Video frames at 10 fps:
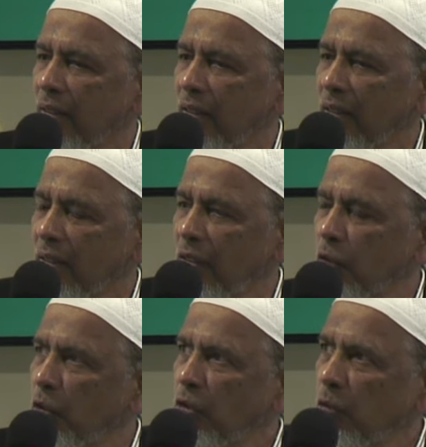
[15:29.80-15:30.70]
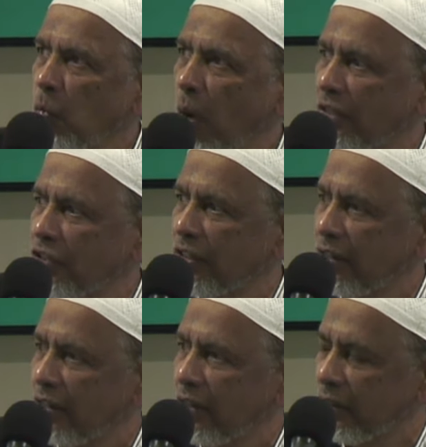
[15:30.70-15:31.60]
you know, you, you watch the,
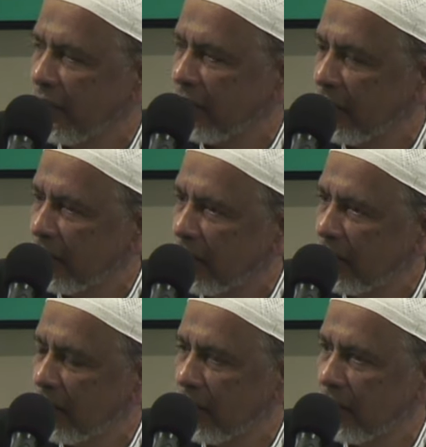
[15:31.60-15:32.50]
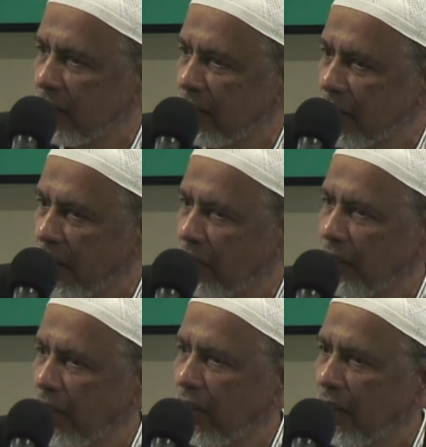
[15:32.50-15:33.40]
the, the, the
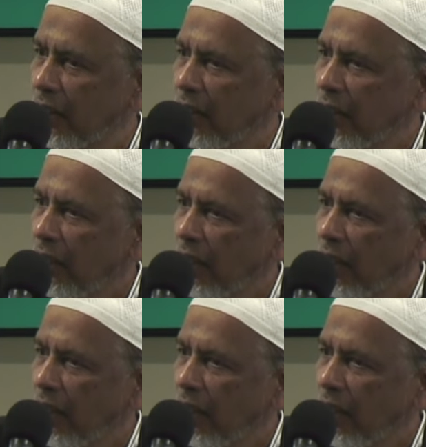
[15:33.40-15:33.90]
TV